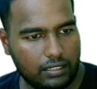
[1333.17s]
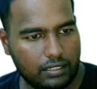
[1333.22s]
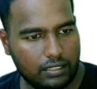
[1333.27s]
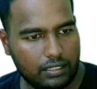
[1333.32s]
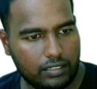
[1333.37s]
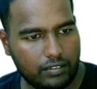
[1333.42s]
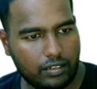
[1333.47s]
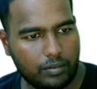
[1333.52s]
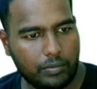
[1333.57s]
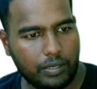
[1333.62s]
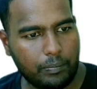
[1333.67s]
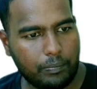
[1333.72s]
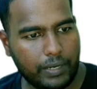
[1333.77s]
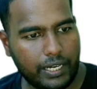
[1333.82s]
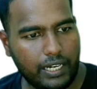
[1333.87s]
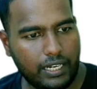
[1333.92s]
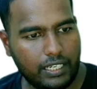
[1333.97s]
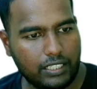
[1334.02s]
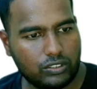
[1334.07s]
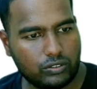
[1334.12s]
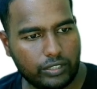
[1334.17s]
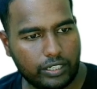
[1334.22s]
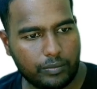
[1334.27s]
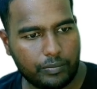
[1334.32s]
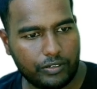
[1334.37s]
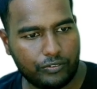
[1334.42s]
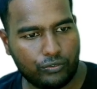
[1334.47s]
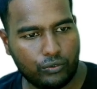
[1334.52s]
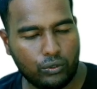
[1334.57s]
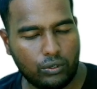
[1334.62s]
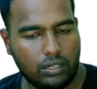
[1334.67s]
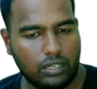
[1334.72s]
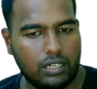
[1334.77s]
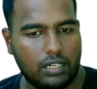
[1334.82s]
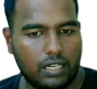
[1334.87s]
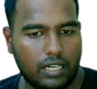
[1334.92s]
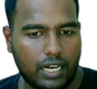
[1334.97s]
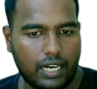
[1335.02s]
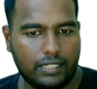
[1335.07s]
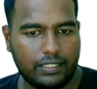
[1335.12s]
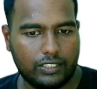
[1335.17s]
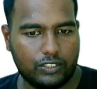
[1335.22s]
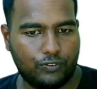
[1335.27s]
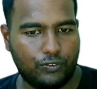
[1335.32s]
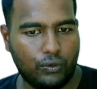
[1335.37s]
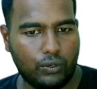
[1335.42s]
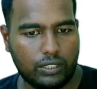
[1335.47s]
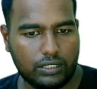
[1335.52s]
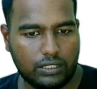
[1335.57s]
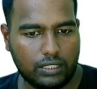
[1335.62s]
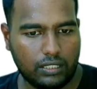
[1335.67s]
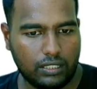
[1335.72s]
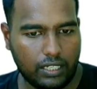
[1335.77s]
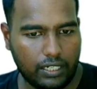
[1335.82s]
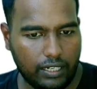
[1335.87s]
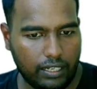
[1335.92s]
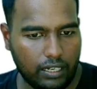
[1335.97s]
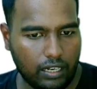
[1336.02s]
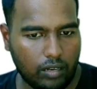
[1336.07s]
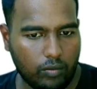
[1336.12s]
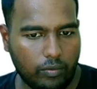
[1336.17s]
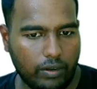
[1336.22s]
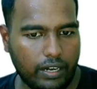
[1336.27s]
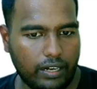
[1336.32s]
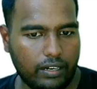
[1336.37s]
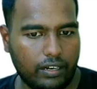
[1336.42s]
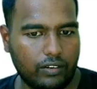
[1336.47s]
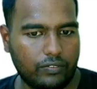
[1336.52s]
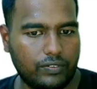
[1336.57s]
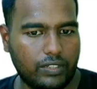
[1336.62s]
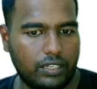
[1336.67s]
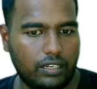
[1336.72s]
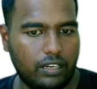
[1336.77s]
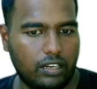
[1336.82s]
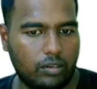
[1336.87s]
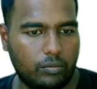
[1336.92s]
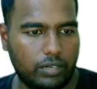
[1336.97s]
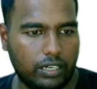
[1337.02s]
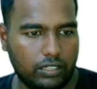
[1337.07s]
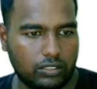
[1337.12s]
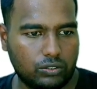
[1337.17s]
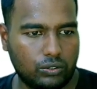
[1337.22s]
divided by pi d square by 4. And this 4 is in the denominator of the denominator.